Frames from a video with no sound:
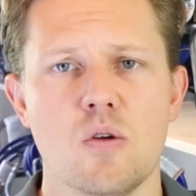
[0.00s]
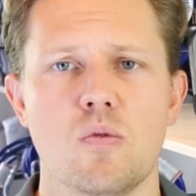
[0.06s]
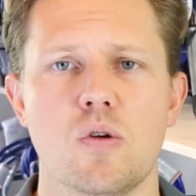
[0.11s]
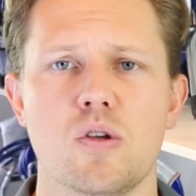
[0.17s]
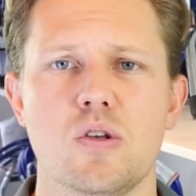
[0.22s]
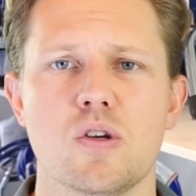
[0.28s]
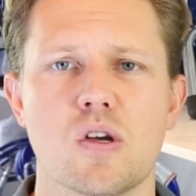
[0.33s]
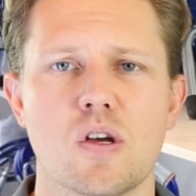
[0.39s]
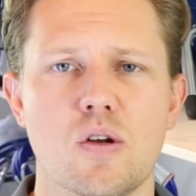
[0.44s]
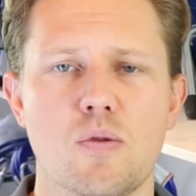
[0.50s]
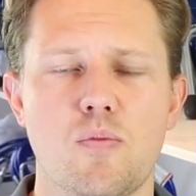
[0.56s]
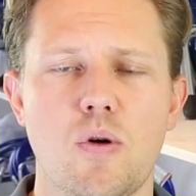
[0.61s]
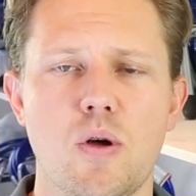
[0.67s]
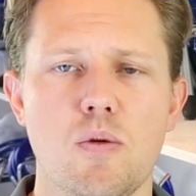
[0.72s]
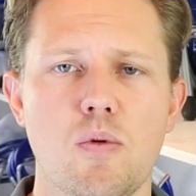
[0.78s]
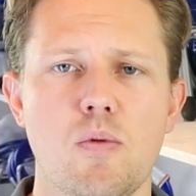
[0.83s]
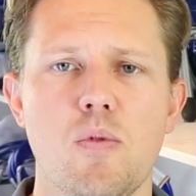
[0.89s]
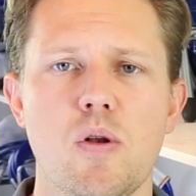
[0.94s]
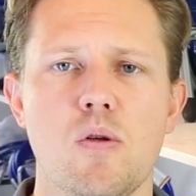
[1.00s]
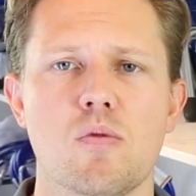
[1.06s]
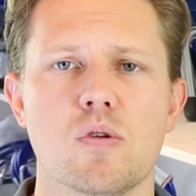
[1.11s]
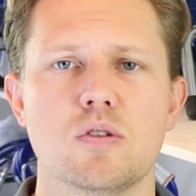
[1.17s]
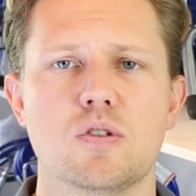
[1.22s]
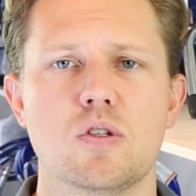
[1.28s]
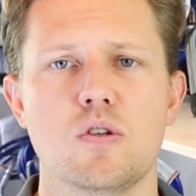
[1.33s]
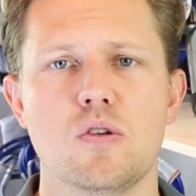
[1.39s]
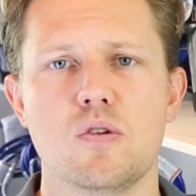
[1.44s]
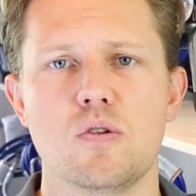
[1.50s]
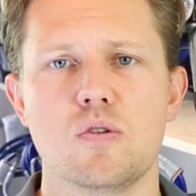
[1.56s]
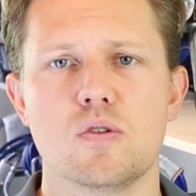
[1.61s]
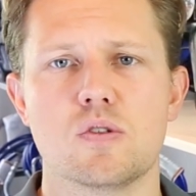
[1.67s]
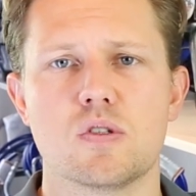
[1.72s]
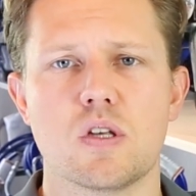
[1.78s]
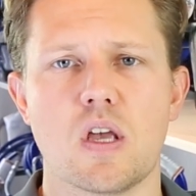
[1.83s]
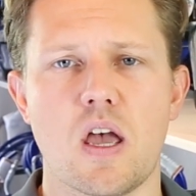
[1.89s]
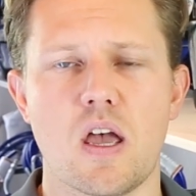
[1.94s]
well, you're going to probably want to
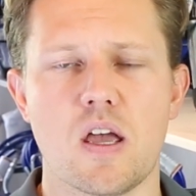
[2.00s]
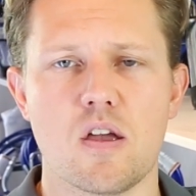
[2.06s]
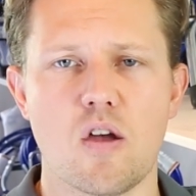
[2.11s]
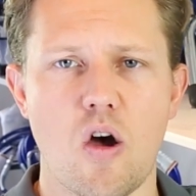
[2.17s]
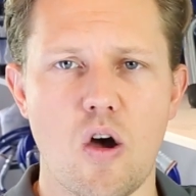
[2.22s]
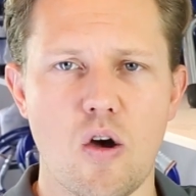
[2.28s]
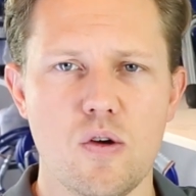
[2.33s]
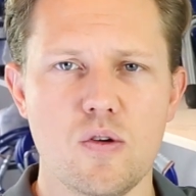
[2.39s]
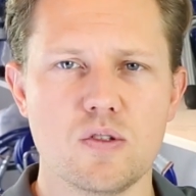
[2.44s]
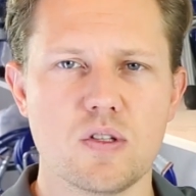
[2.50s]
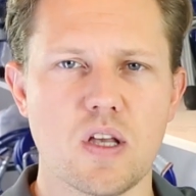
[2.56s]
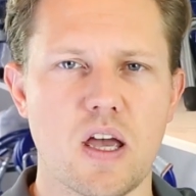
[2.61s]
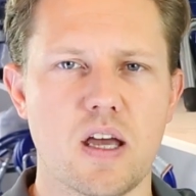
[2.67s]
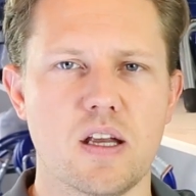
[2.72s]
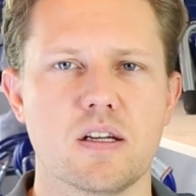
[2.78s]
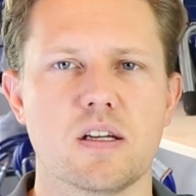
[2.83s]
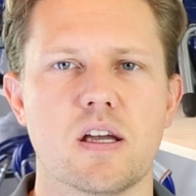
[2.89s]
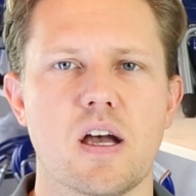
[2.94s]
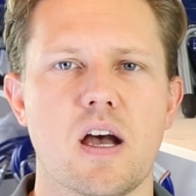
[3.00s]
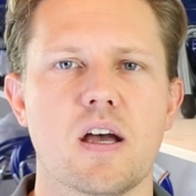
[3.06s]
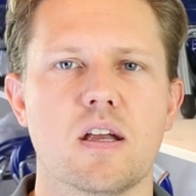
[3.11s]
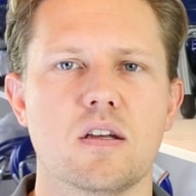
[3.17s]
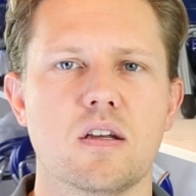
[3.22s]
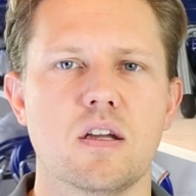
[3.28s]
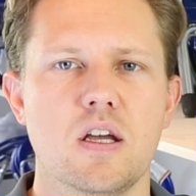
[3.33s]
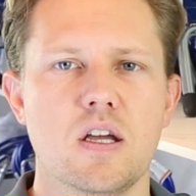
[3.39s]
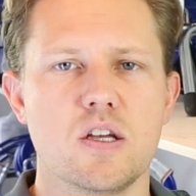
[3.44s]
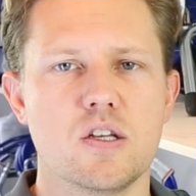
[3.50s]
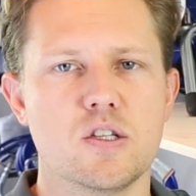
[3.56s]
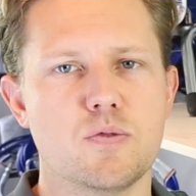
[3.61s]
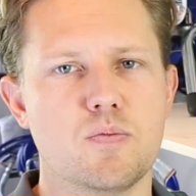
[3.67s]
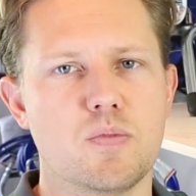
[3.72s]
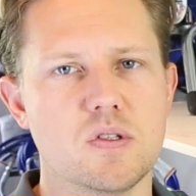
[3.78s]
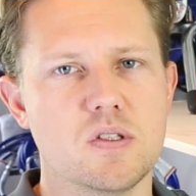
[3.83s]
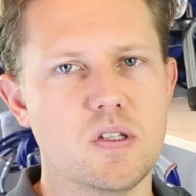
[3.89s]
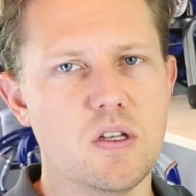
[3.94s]
use a hose and gun
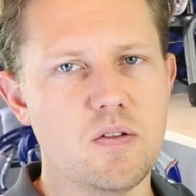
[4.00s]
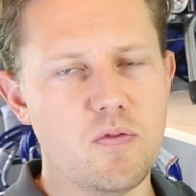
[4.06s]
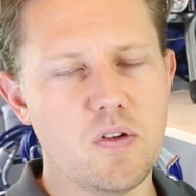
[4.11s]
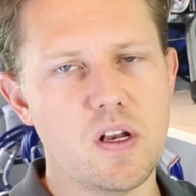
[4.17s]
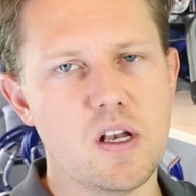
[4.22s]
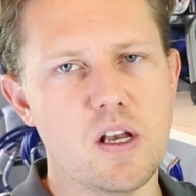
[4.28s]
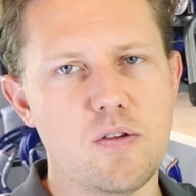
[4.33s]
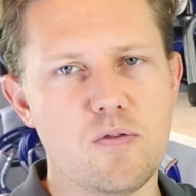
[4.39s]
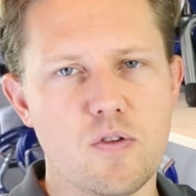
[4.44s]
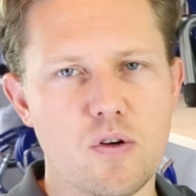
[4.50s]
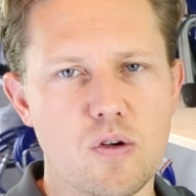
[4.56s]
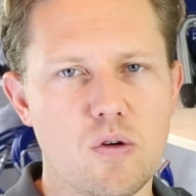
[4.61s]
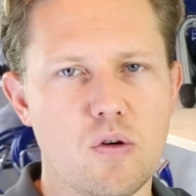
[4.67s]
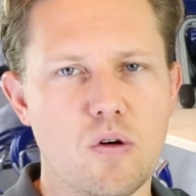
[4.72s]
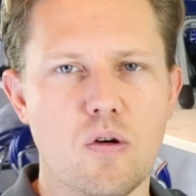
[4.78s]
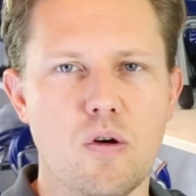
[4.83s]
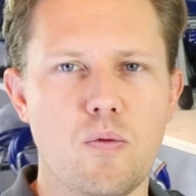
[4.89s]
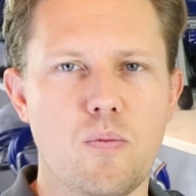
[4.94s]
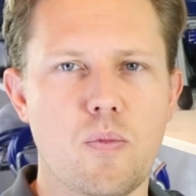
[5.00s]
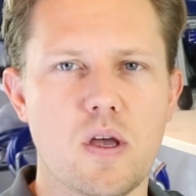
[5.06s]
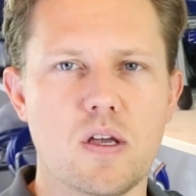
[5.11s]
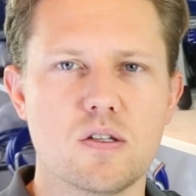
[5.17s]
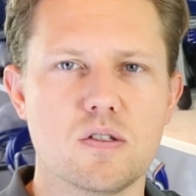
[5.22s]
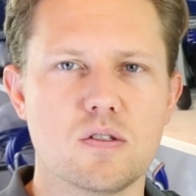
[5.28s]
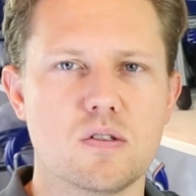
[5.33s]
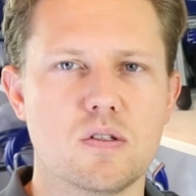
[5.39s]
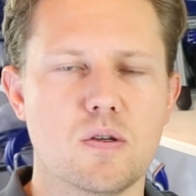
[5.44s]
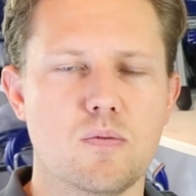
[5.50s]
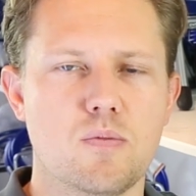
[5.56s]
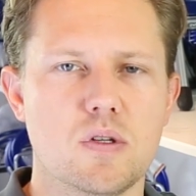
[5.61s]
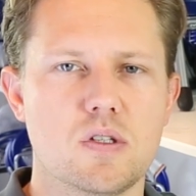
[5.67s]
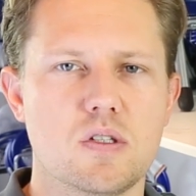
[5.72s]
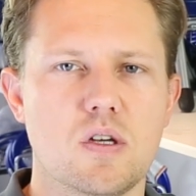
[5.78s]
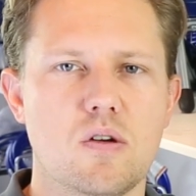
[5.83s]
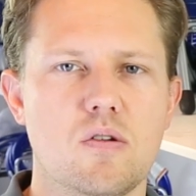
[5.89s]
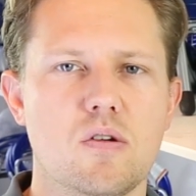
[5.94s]
specifically for your oil-based
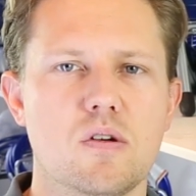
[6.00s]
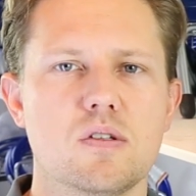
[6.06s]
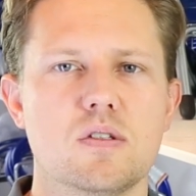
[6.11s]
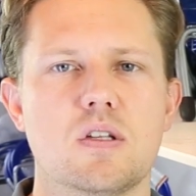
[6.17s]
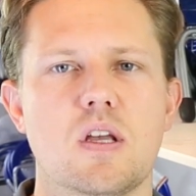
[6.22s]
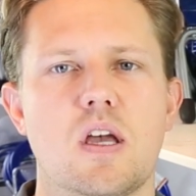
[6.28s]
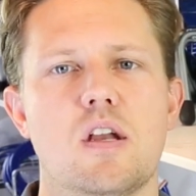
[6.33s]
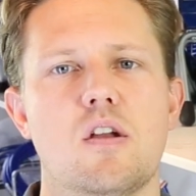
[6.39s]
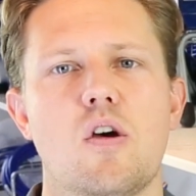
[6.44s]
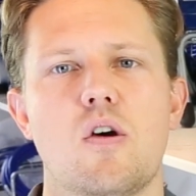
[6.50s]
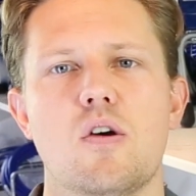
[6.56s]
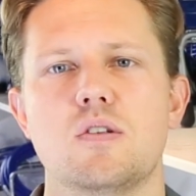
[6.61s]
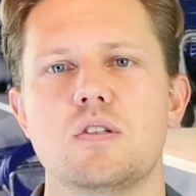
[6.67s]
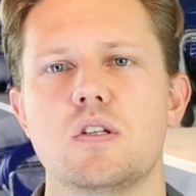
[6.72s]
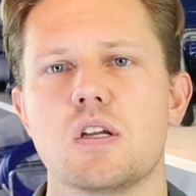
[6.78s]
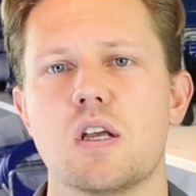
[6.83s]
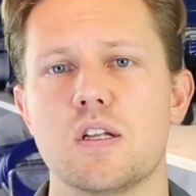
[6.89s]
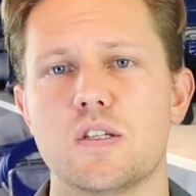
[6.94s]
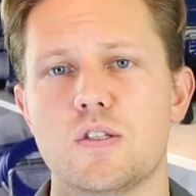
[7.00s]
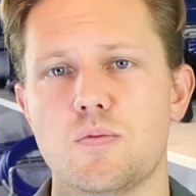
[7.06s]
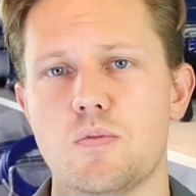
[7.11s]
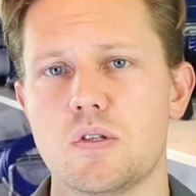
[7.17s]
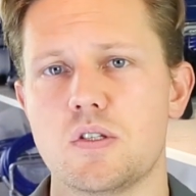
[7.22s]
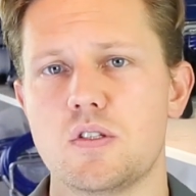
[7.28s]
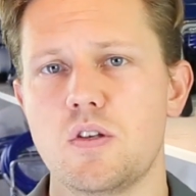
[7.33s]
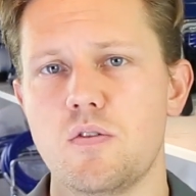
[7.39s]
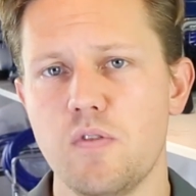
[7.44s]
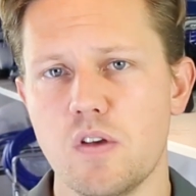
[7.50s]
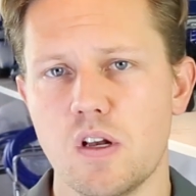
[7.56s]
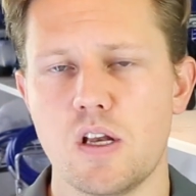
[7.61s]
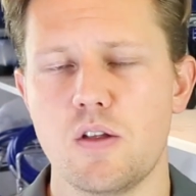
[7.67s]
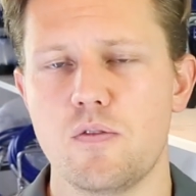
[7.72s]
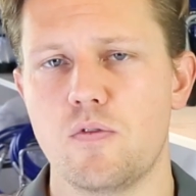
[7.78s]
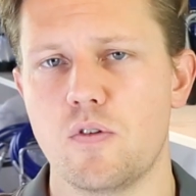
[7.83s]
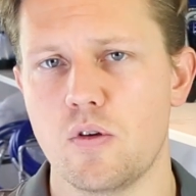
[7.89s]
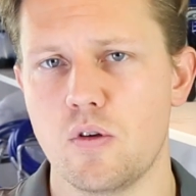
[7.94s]
materials and a hose and gun
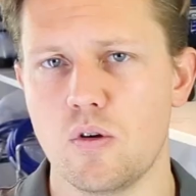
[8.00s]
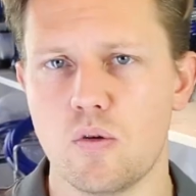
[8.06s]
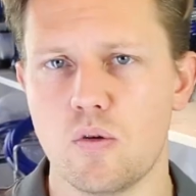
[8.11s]
specifically for